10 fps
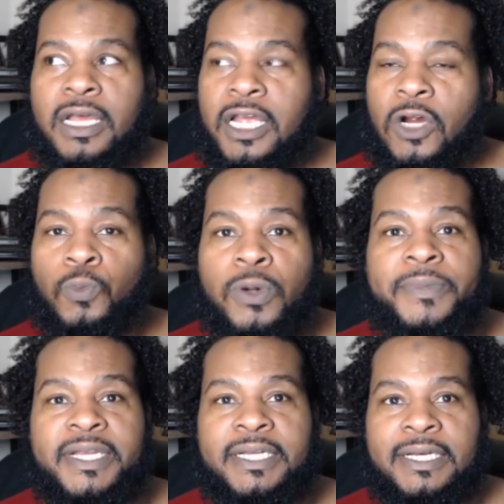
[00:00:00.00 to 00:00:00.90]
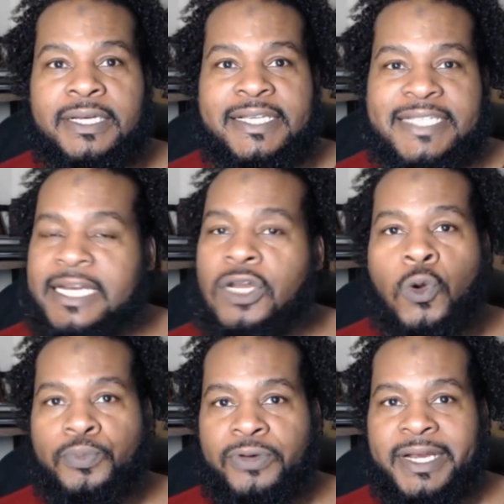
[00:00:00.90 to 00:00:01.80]
uh, Arab women, sending
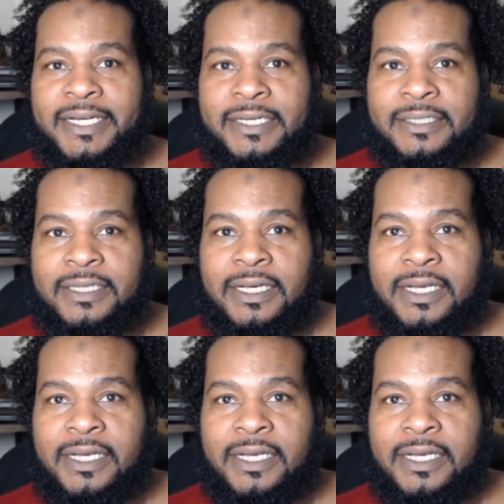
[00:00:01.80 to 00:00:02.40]
them home pregnant.